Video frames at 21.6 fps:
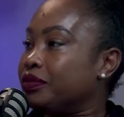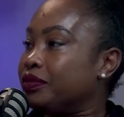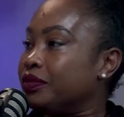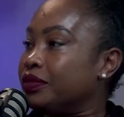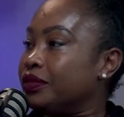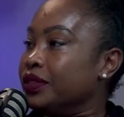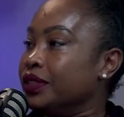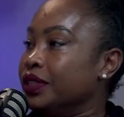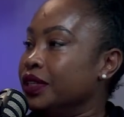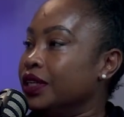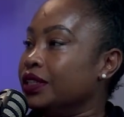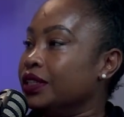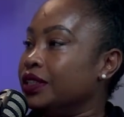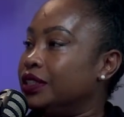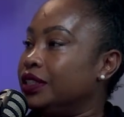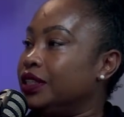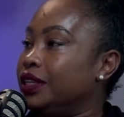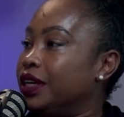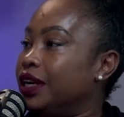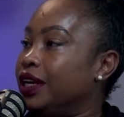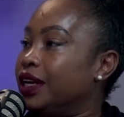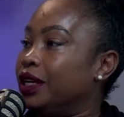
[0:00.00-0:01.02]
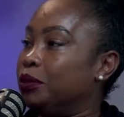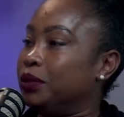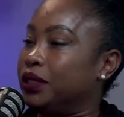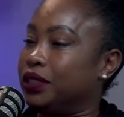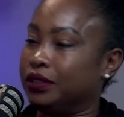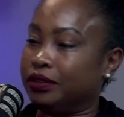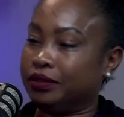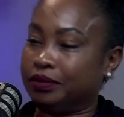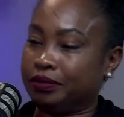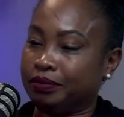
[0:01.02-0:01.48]
and she came
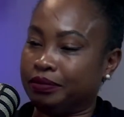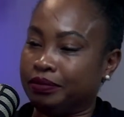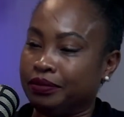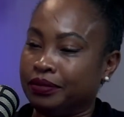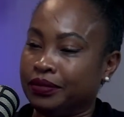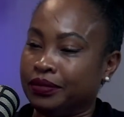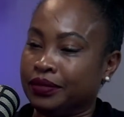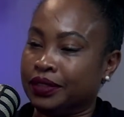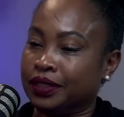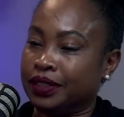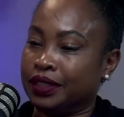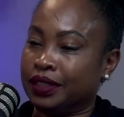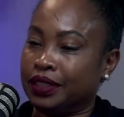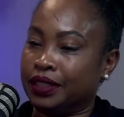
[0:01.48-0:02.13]
in, and